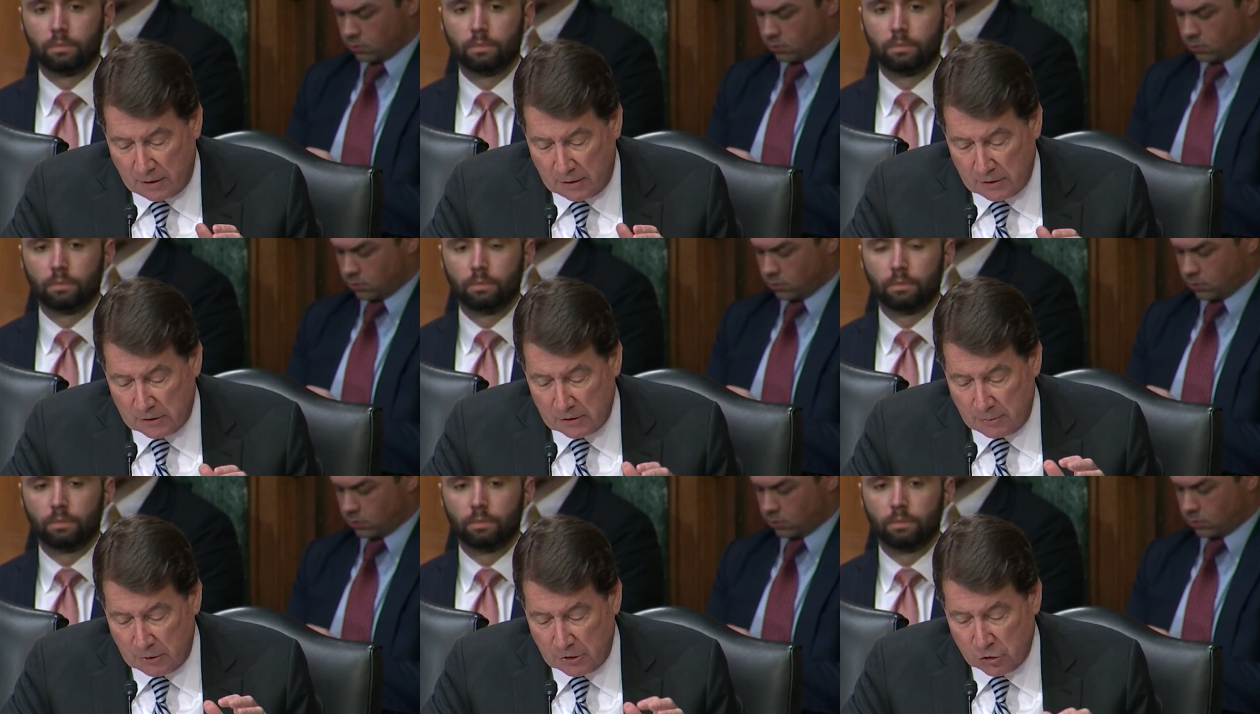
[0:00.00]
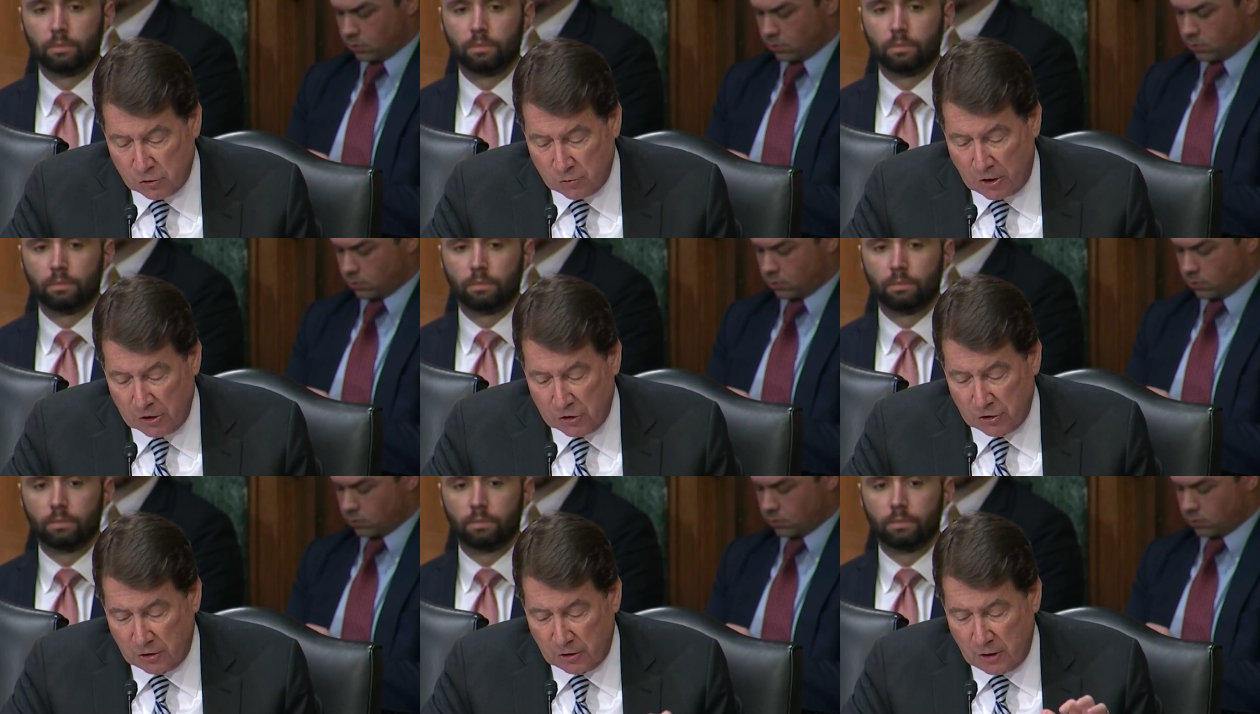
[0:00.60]
Speaker 1: that this
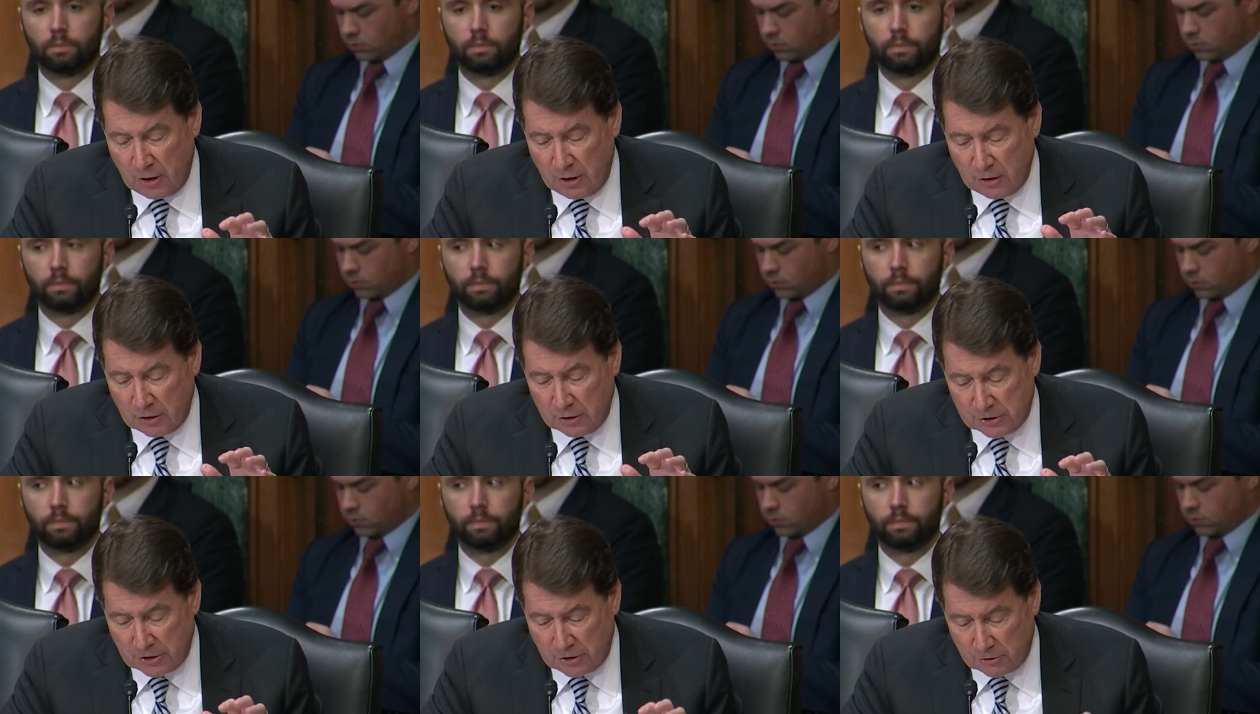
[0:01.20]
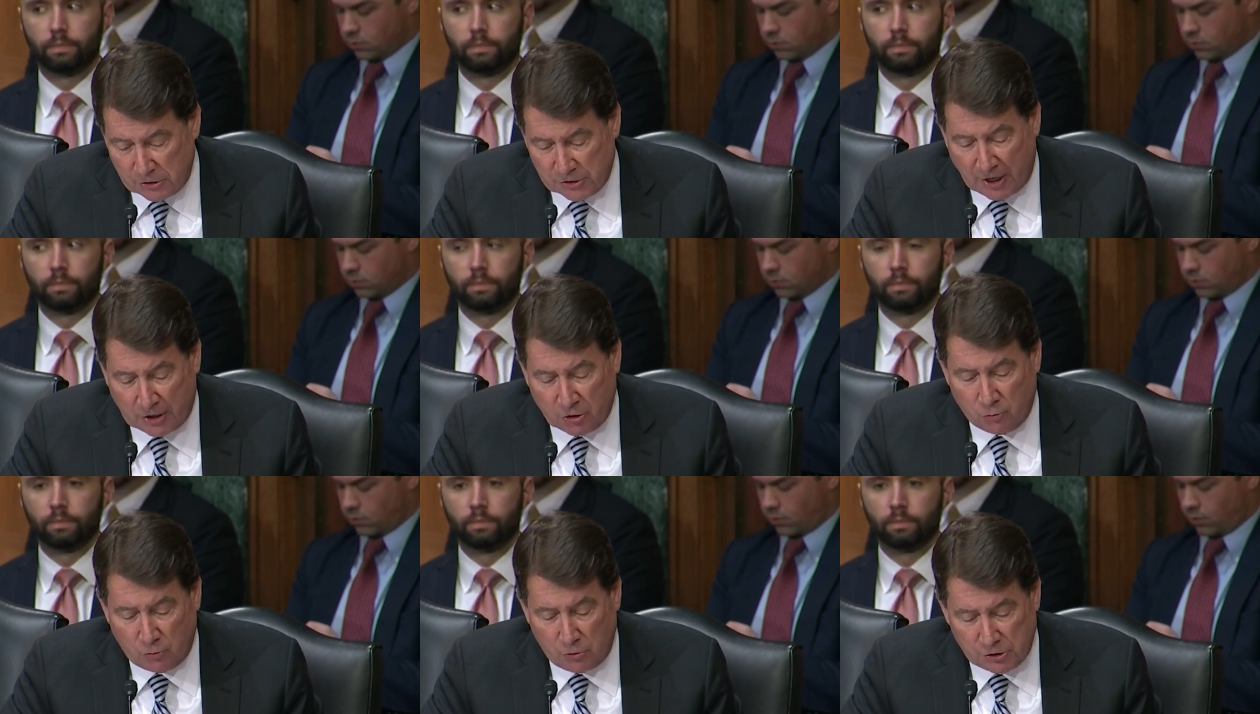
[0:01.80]
administration consider
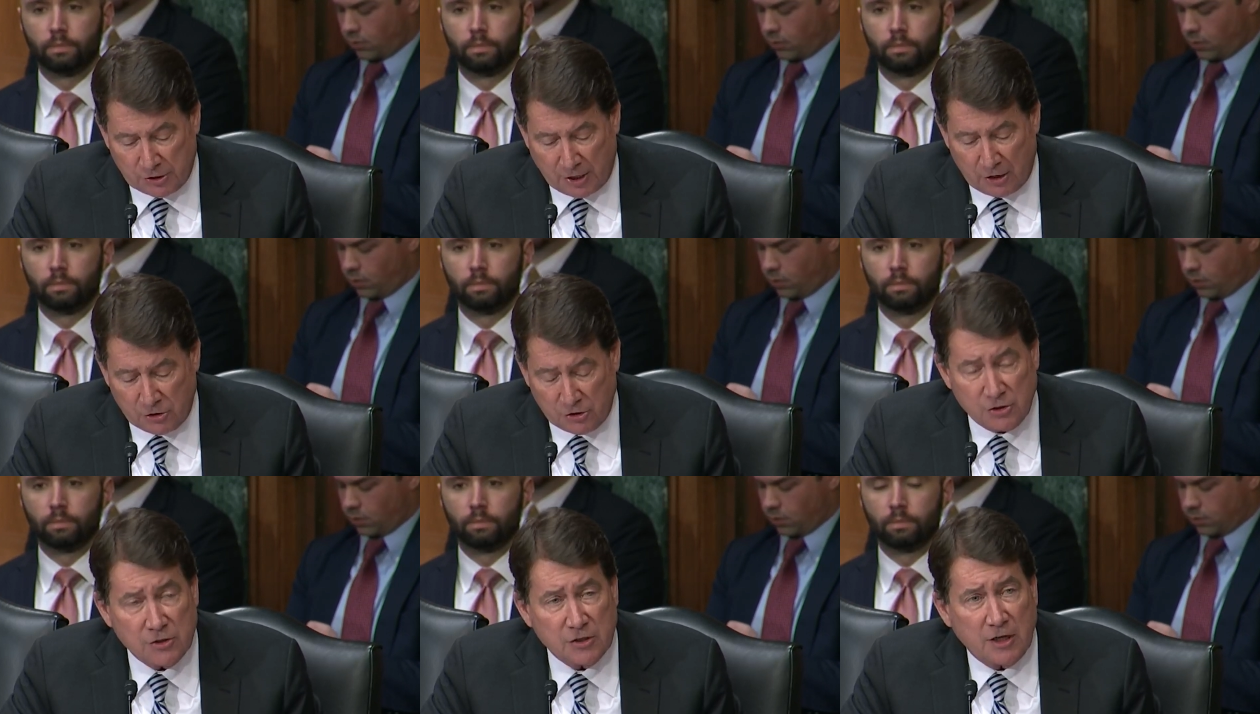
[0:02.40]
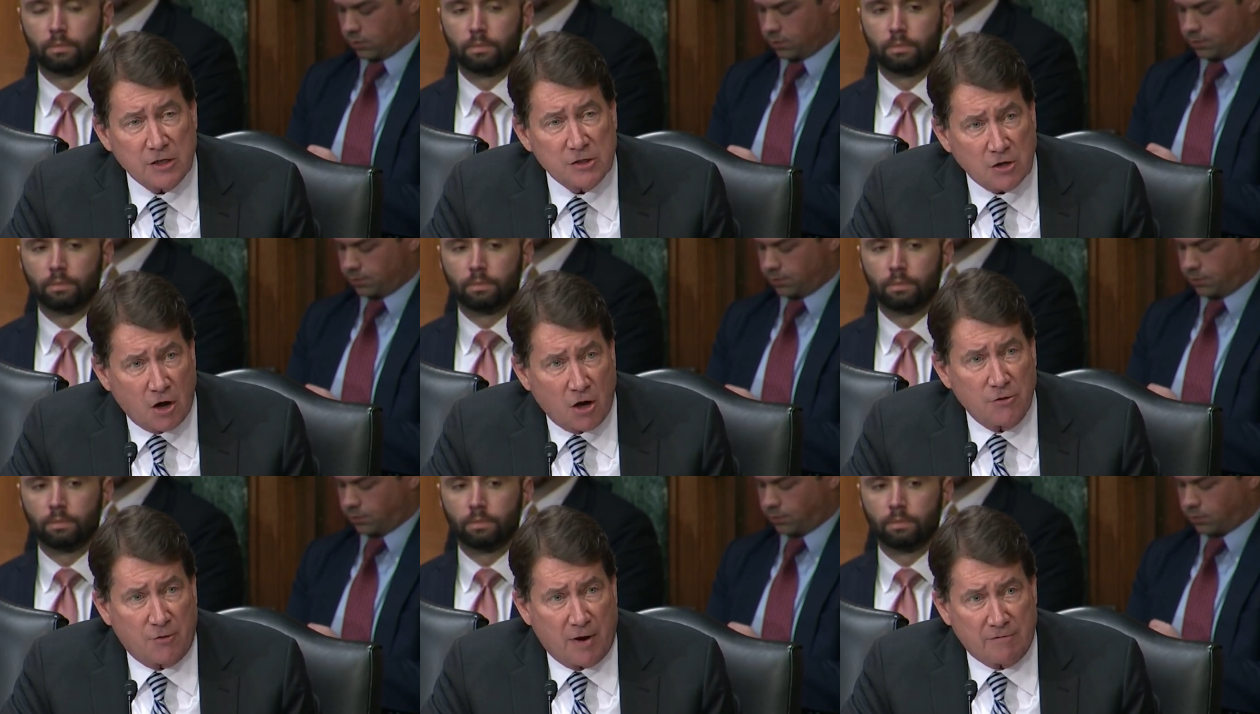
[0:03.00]
sectoral sanctions against
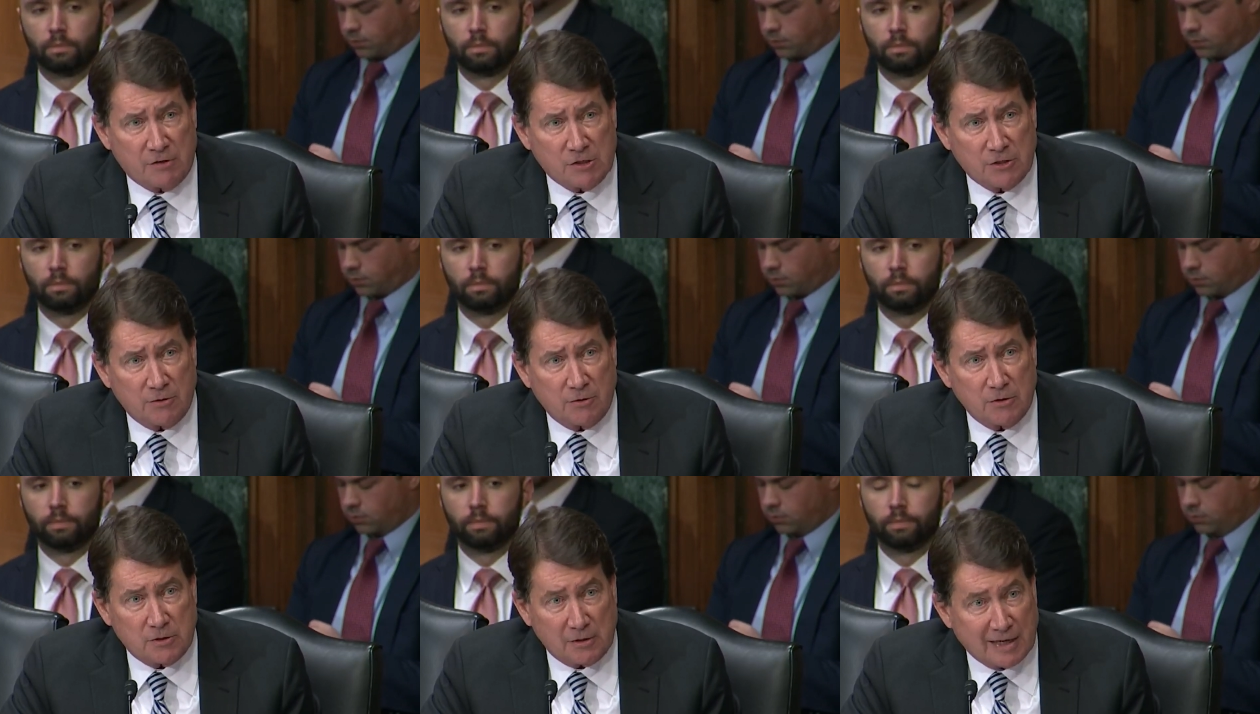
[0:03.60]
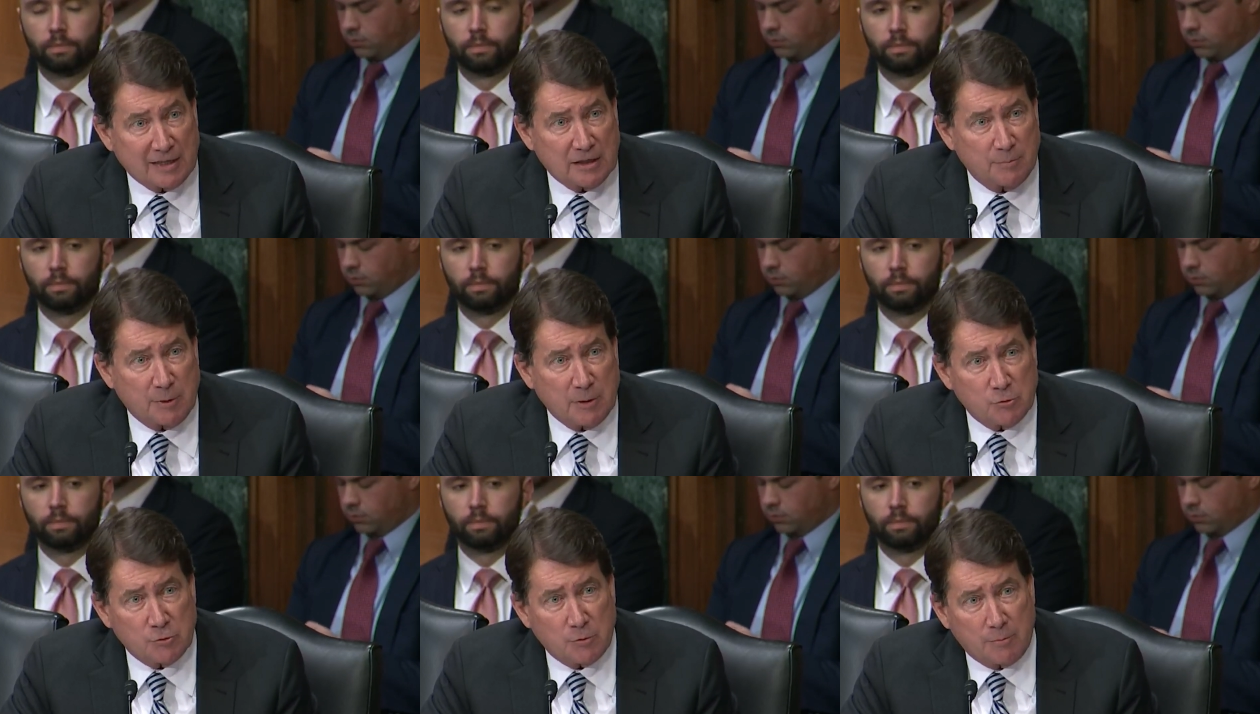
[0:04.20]
other adversaries like the People's